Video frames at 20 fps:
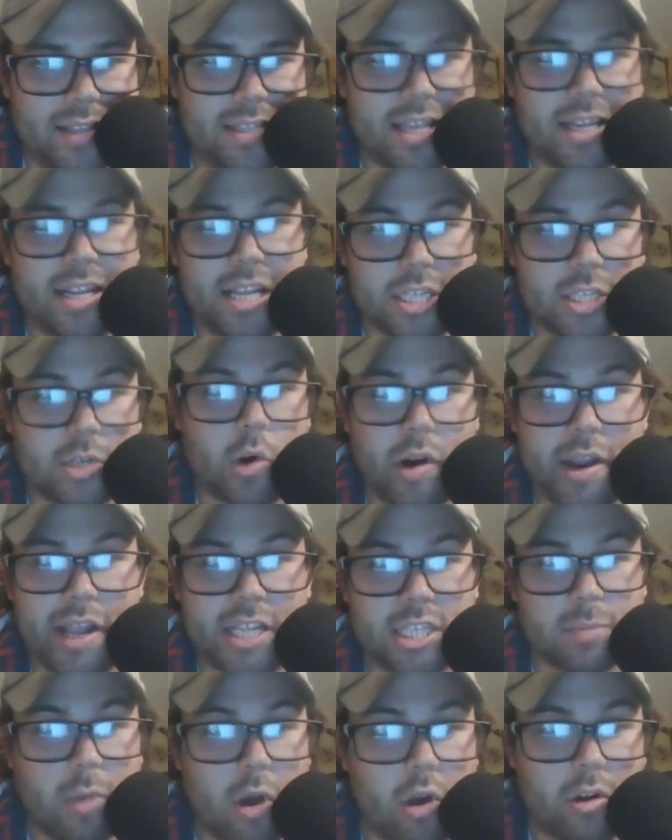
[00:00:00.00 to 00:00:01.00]
Did he score
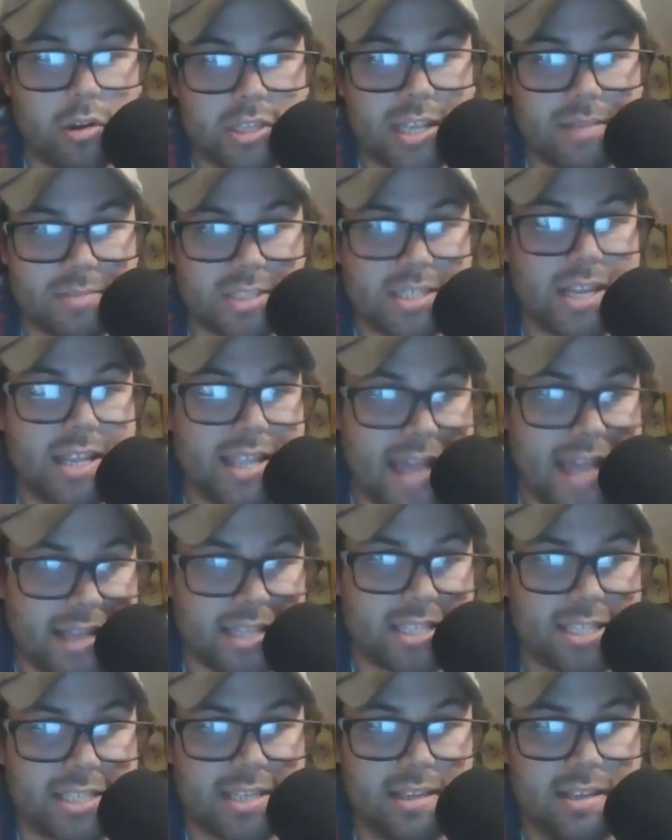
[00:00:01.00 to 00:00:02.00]
against smaller teams?
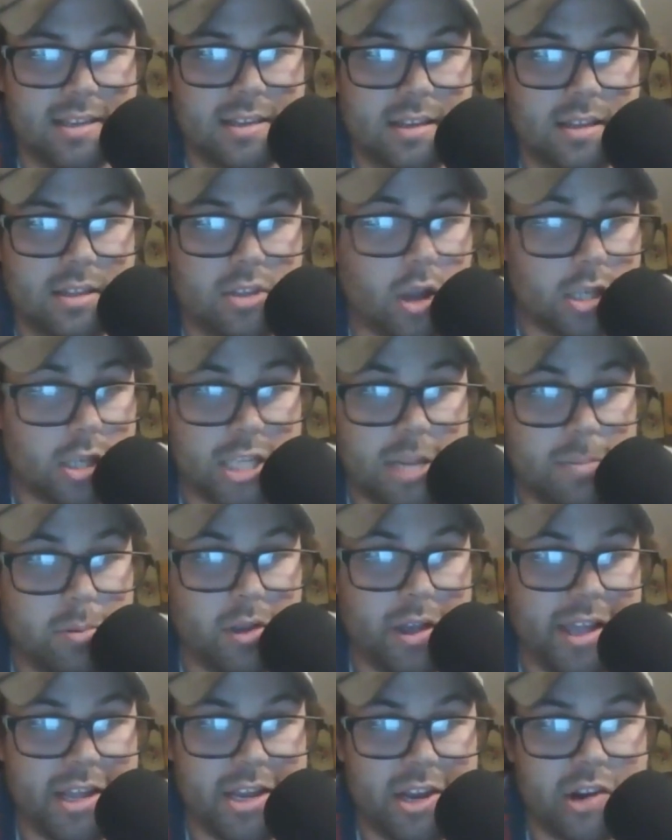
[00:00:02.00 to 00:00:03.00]
Yes. Does he
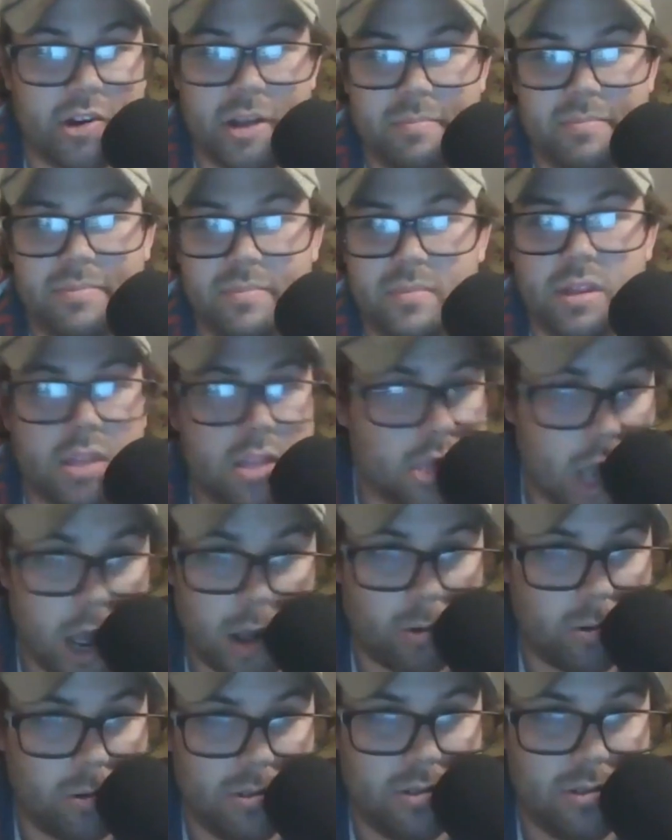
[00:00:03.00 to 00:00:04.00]
play in Europe?
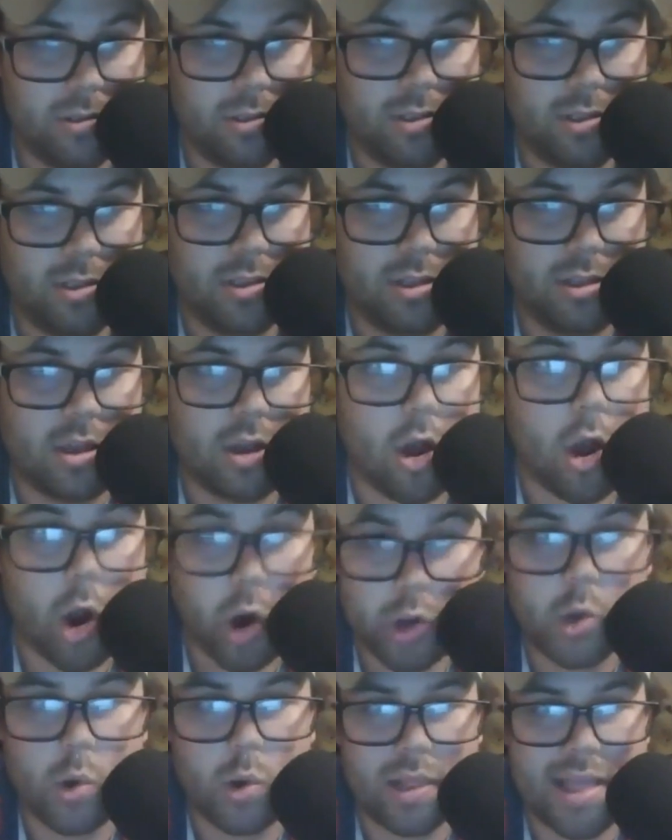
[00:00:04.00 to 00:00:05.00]
No.
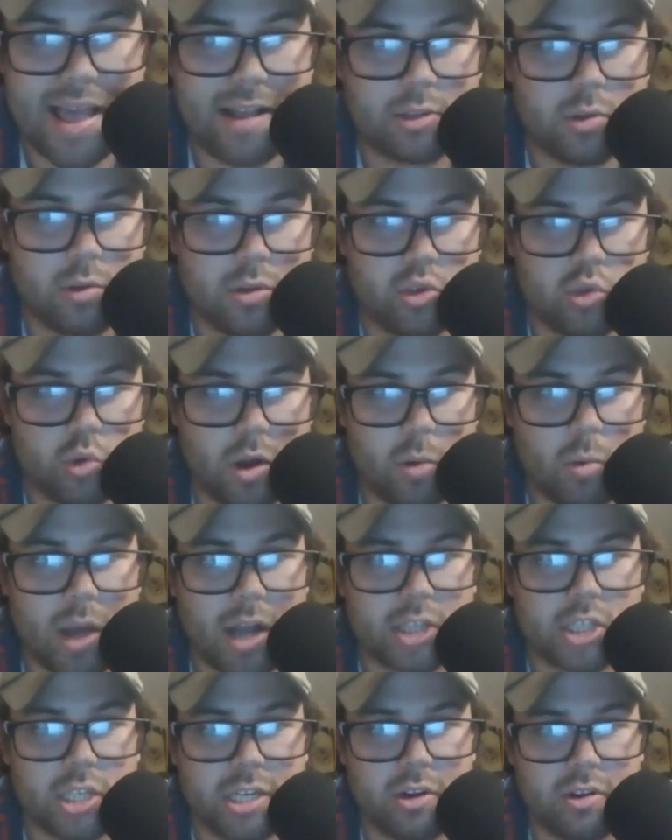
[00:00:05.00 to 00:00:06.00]
Are you allowed to enjoy
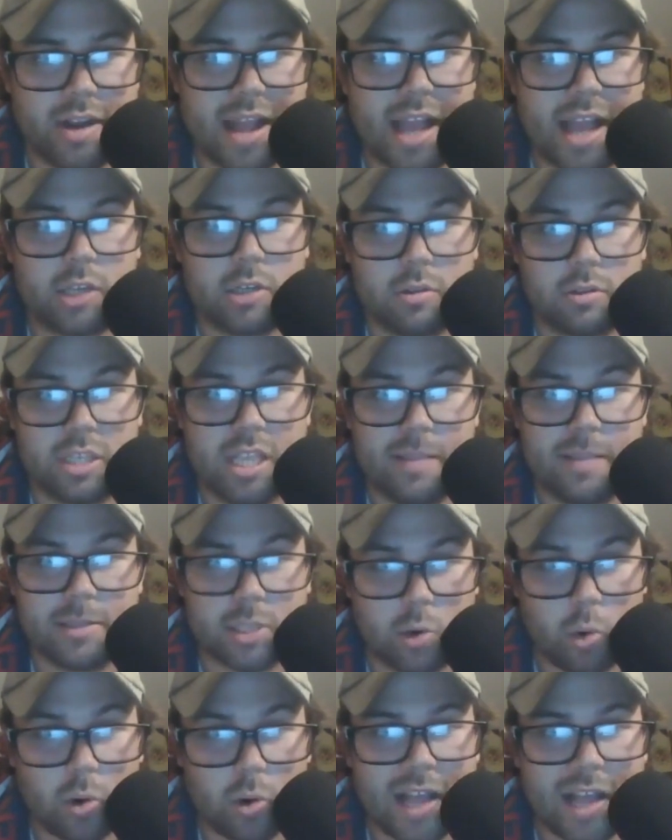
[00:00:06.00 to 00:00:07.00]
watching your national team
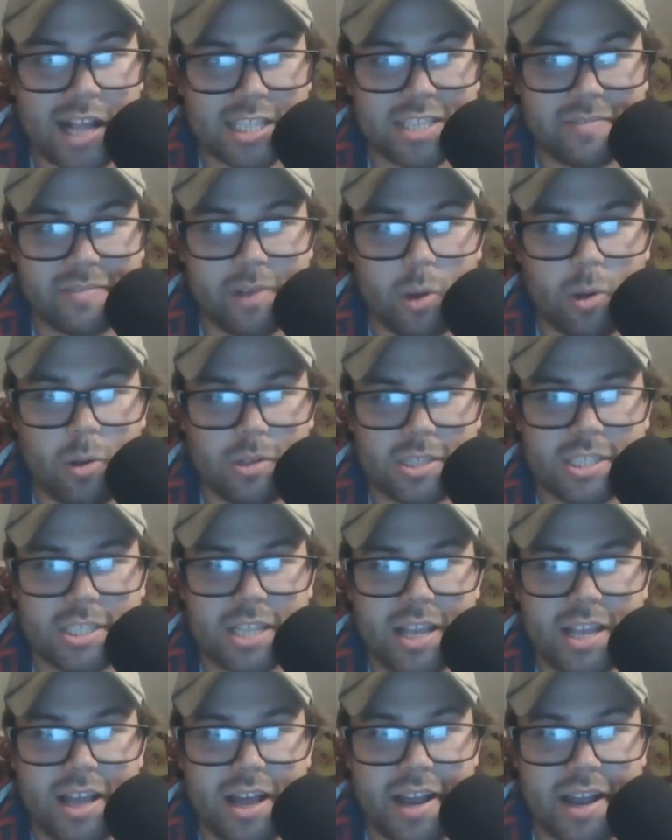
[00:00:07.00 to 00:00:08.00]
score lots of
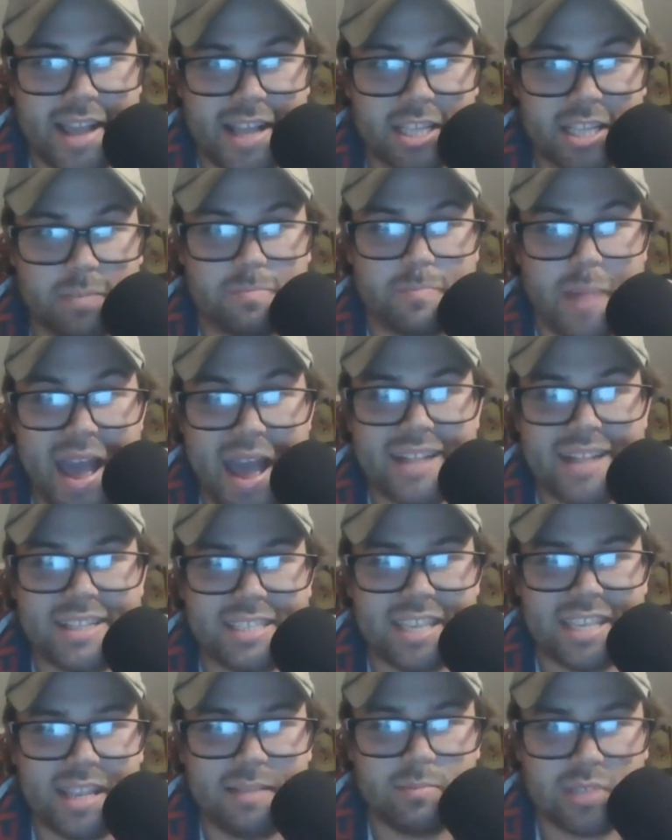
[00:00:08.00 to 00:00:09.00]
goals against
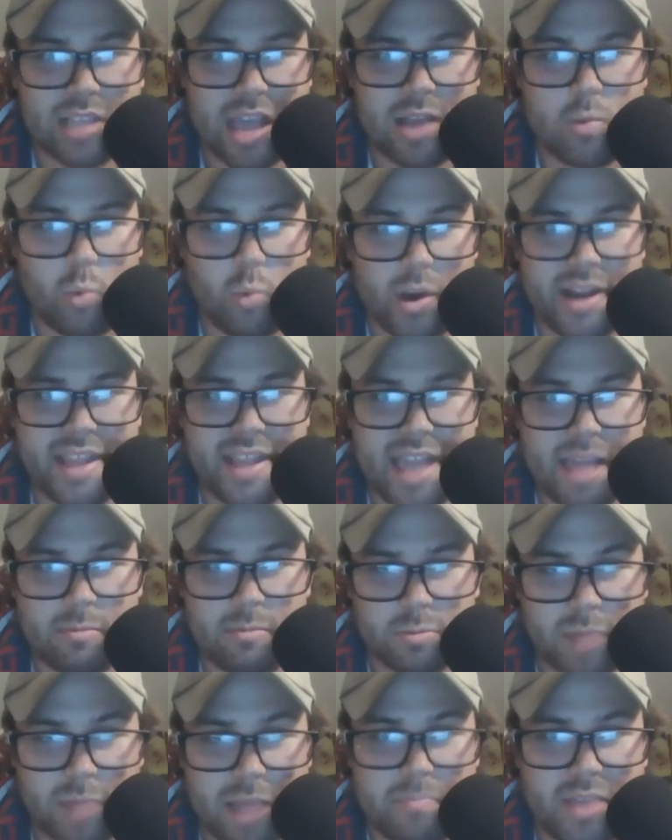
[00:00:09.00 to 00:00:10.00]
bad teams and win
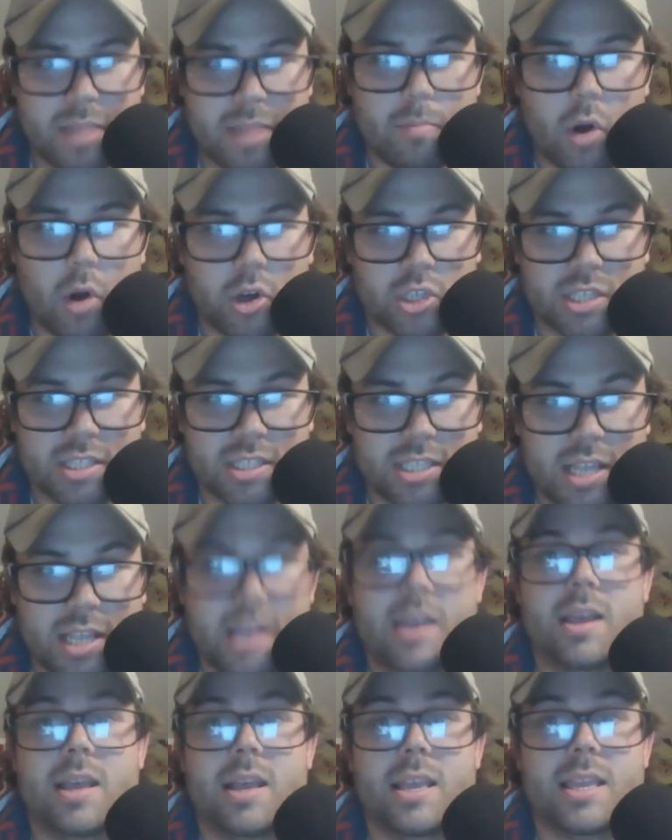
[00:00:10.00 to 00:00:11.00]
games by big margins?
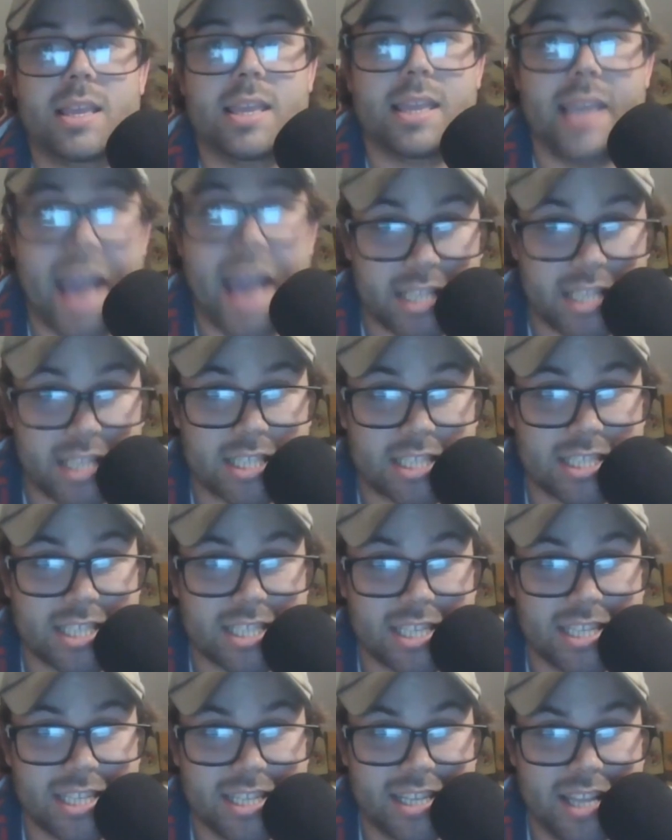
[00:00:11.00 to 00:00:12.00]

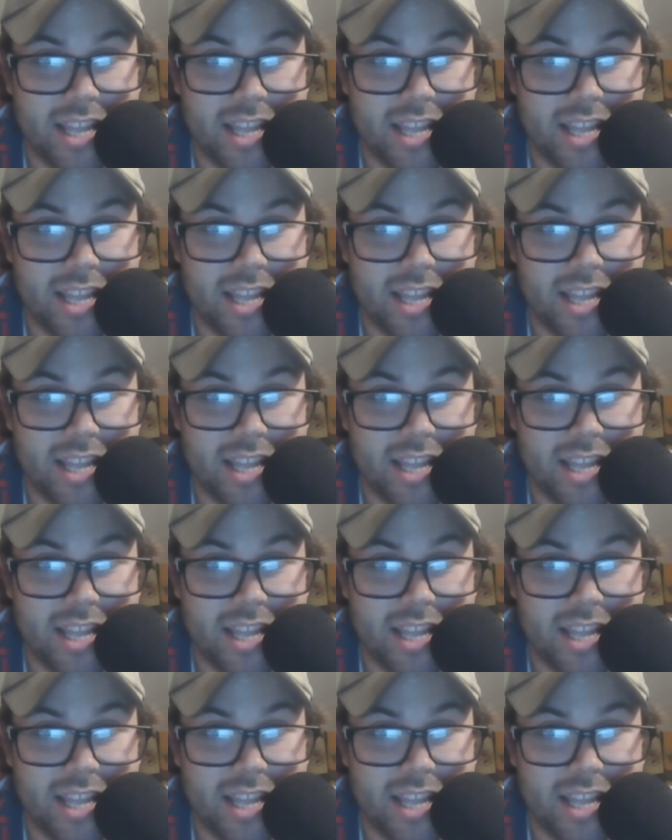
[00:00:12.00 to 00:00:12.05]
Yes.